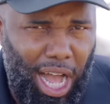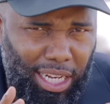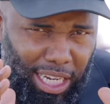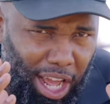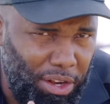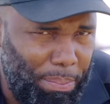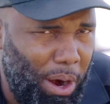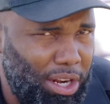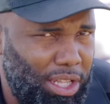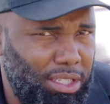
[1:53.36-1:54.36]
The other
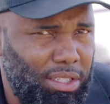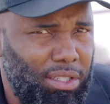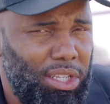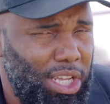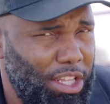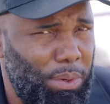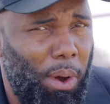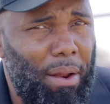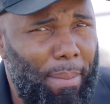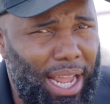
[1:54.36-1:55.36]
part of this is we
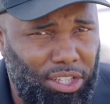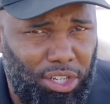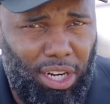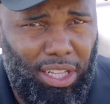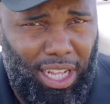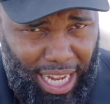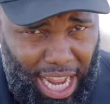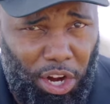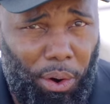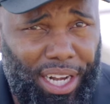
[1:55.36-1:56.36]
want to make sure,
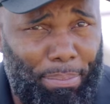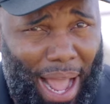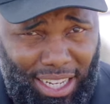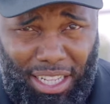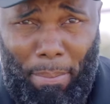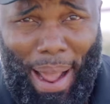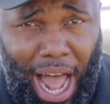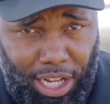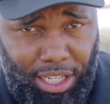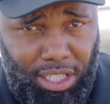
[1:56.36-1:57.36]
again, going back to the
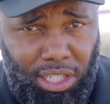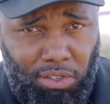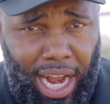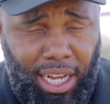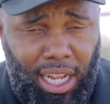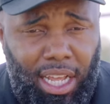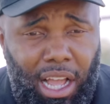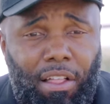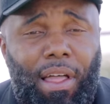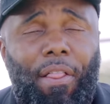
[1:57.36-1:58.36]
balance, right,
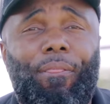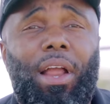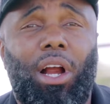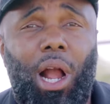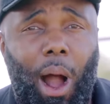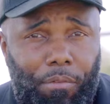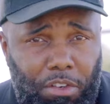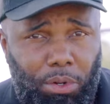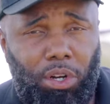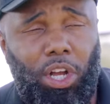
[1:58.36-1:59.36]
that they're
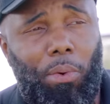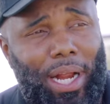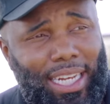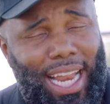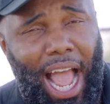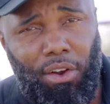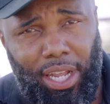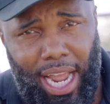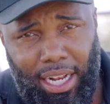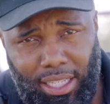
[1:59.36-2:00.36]
comfortable going down
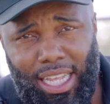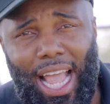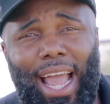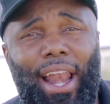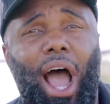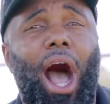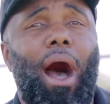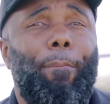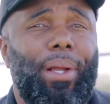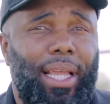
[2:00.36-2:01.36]
gaits and
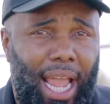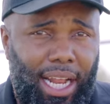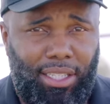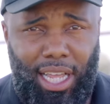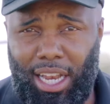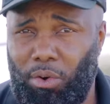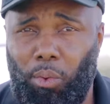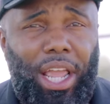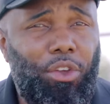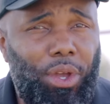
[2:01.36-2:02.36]
up gaits. And the
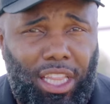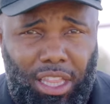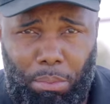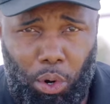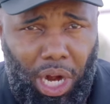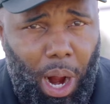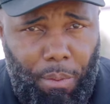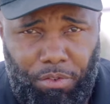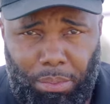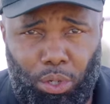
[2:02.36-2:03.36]
way you get them more
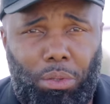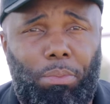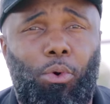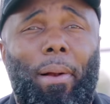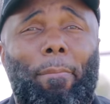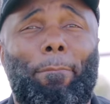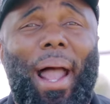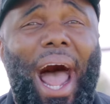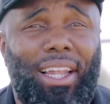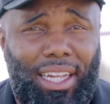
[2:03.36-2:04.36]
comfortable, more
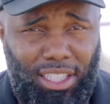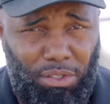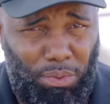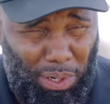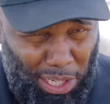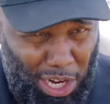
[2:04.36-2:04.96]
balanced, and when we